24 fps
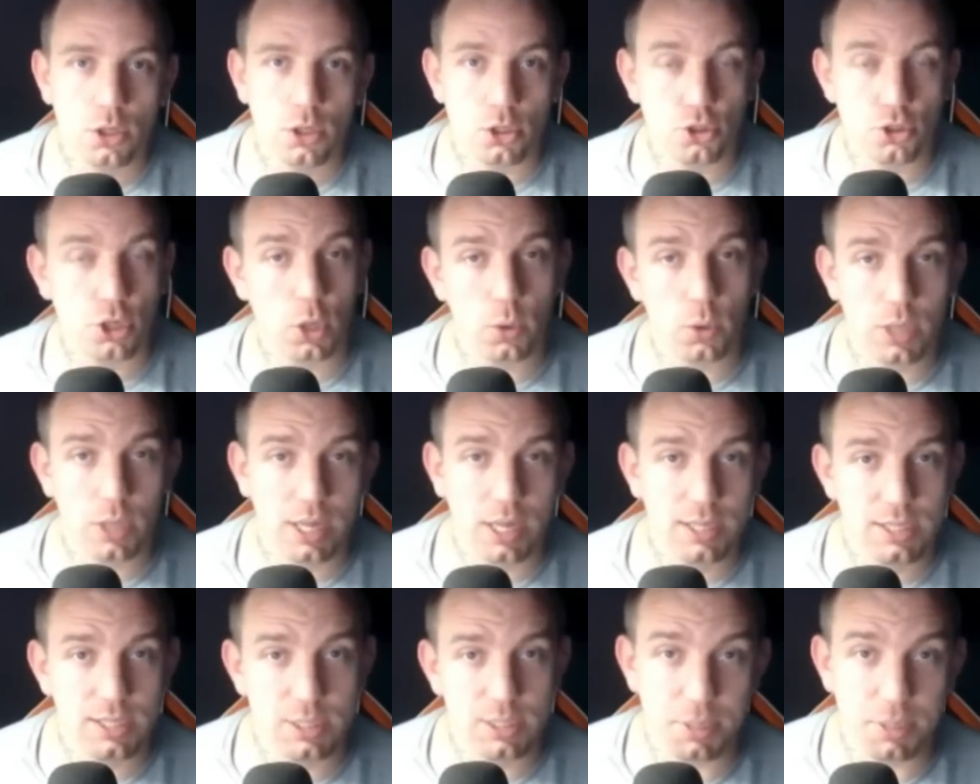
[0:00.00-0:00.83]

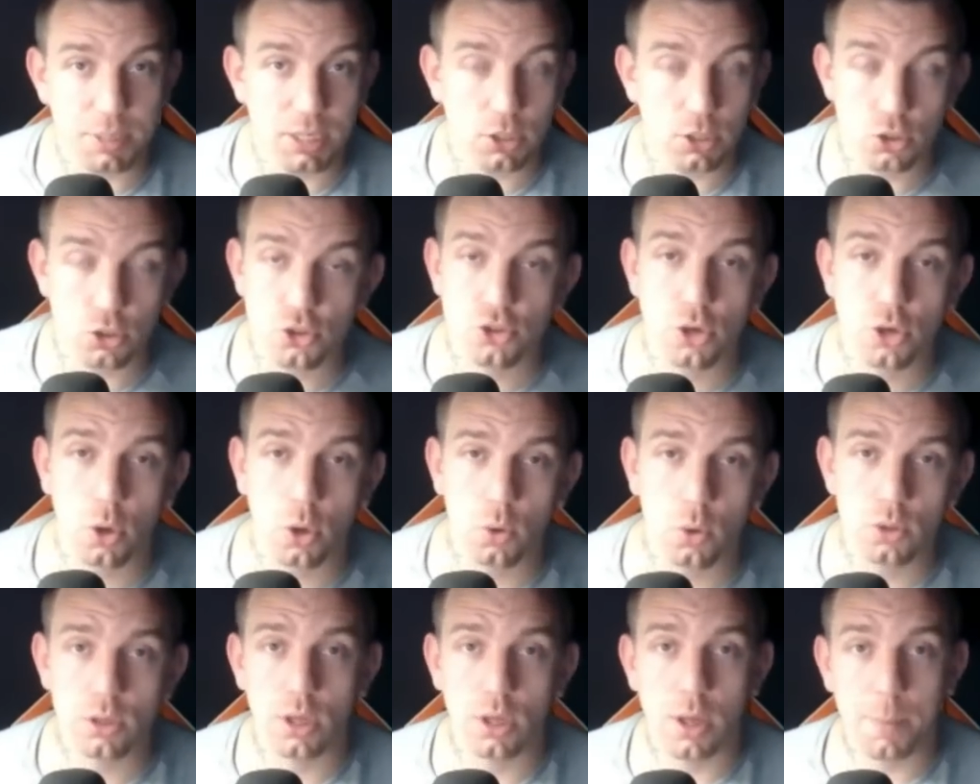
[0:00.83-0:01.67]
controller to be
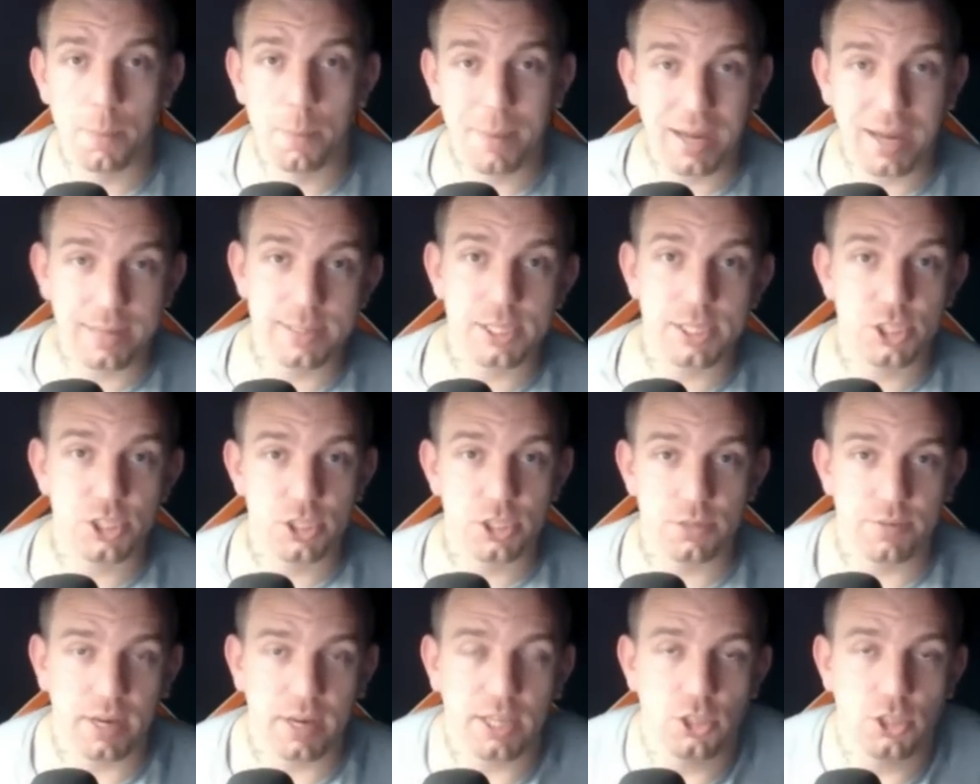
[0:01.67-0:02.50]
controlled by
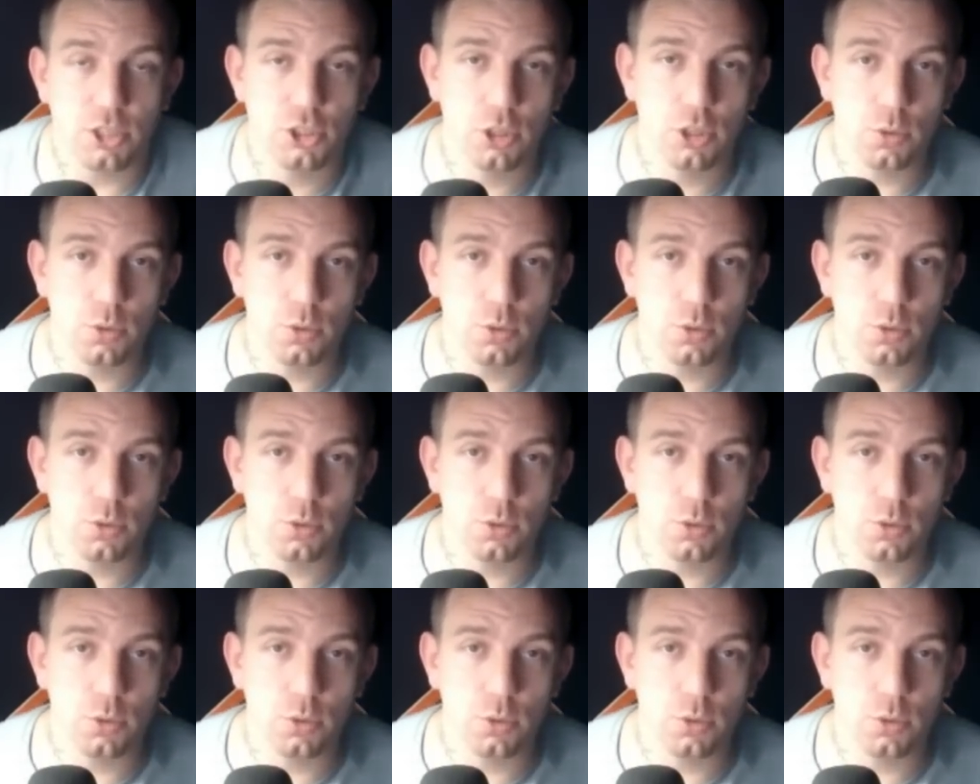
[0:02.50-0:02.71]
this device.